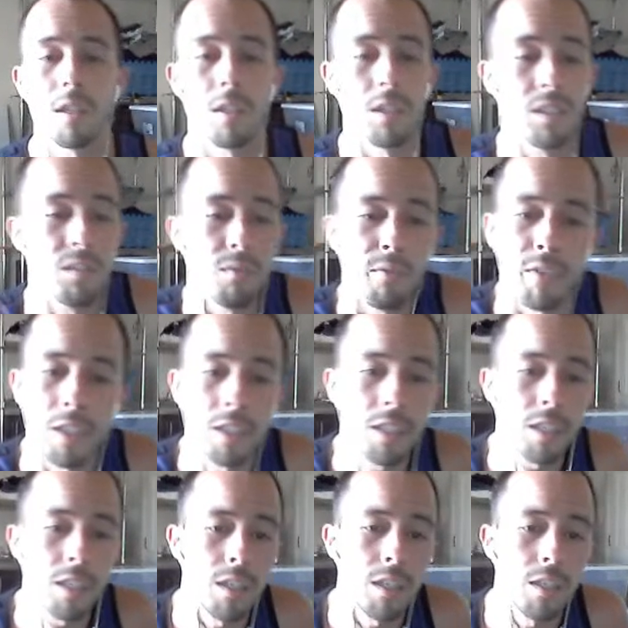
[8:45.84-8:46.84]
this
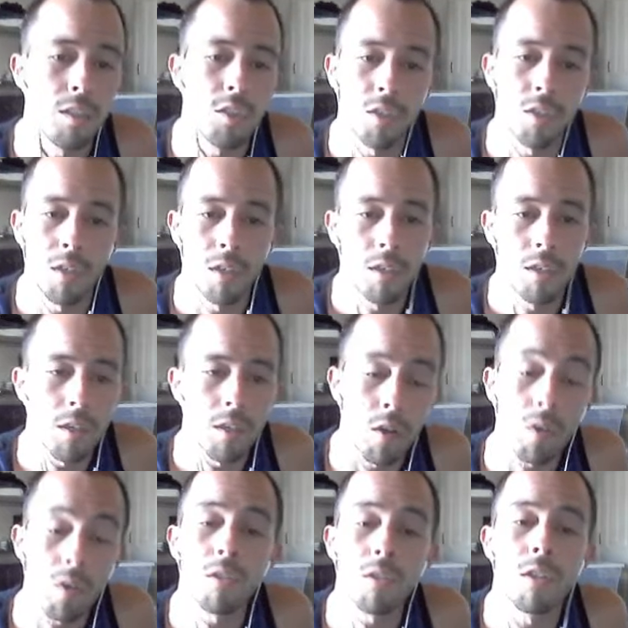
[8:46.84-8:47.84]
vintage
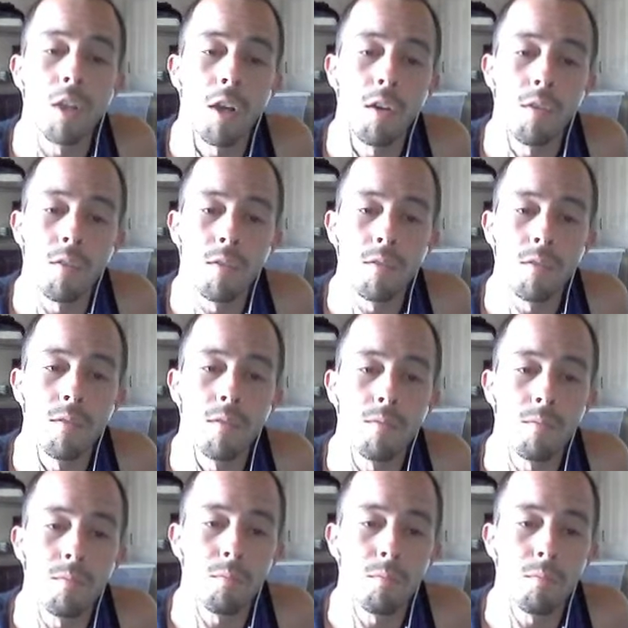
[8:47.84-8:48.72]
gold tone